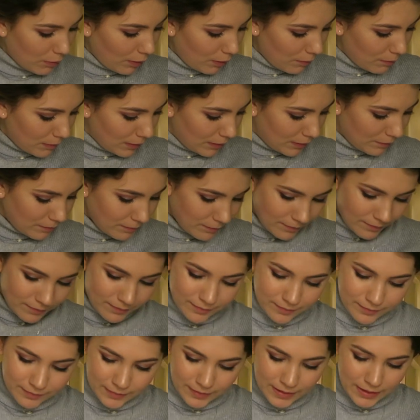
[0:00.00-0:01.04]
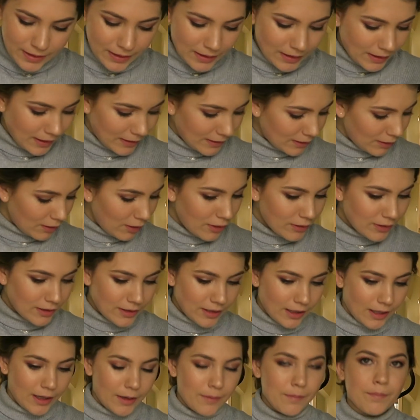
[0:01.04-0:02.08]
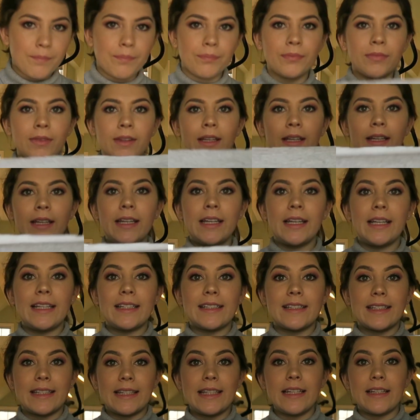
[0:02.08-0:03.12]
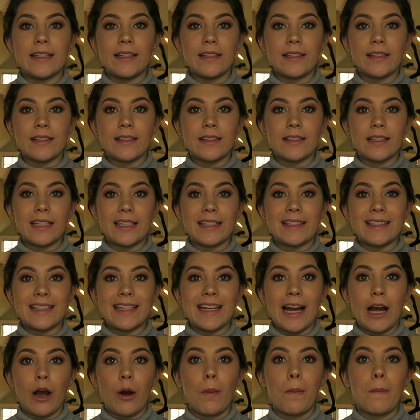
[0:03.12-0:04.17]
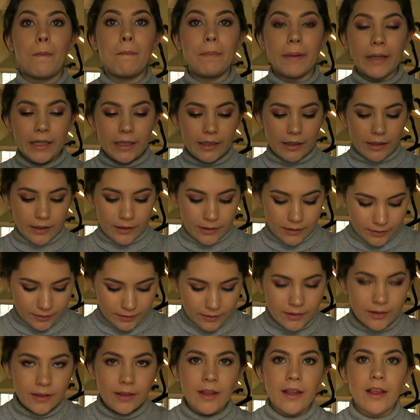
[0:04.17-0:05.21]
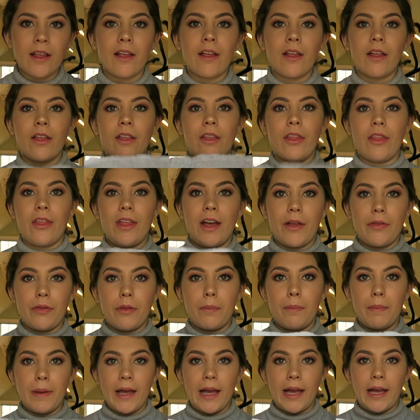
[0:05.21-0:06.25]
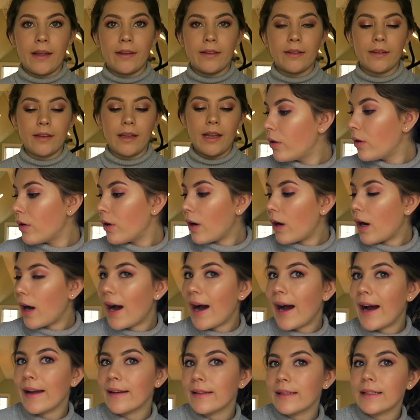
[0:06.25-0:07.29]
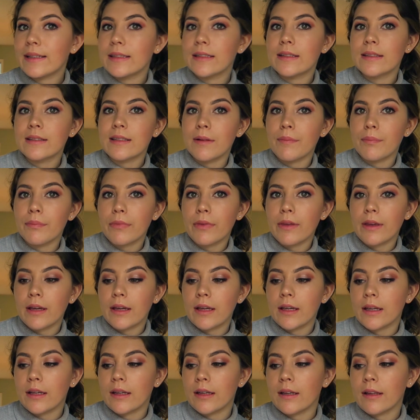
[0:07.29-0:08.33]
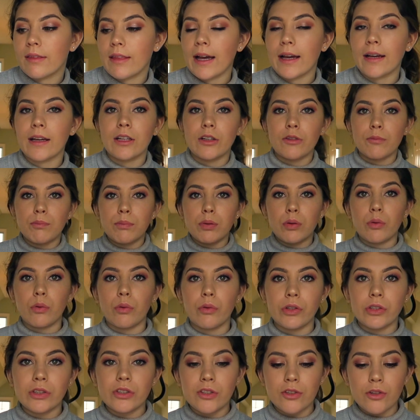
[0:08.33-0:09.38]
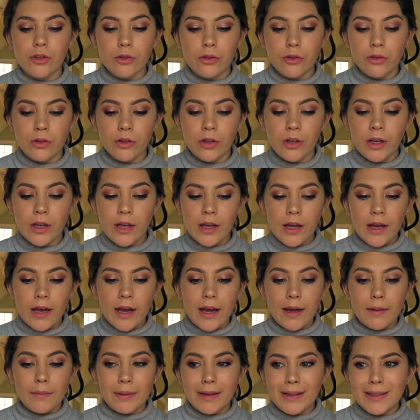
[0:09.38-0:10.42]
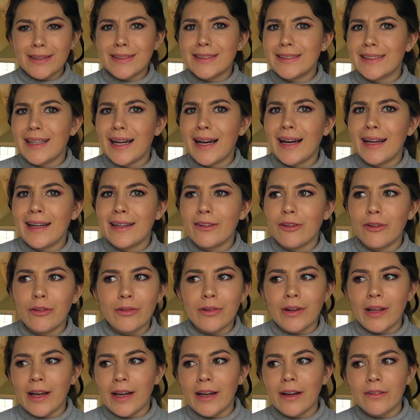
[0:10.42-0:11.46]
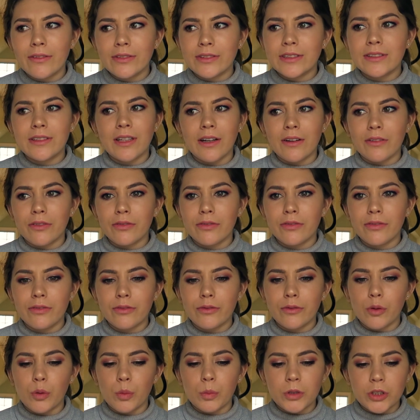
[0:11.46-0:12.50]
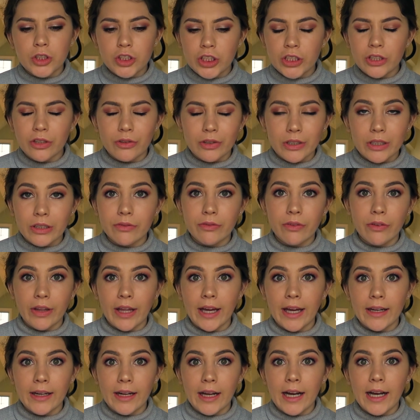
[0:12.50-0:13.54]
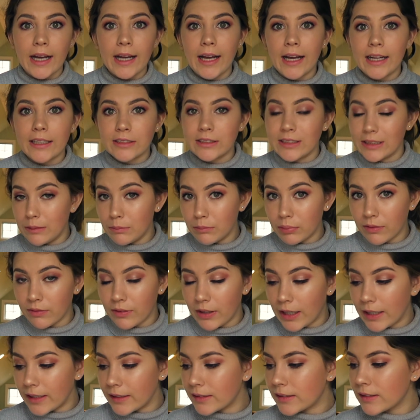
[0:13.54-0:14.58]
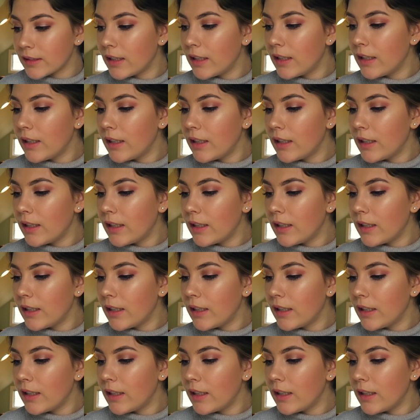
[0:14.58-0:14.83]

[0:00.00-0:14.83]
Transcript: problem, as last time, is this is now bigger than the band. I needed something that could pull it to, and because I don't have stuff or machinery for that, I had to improvise.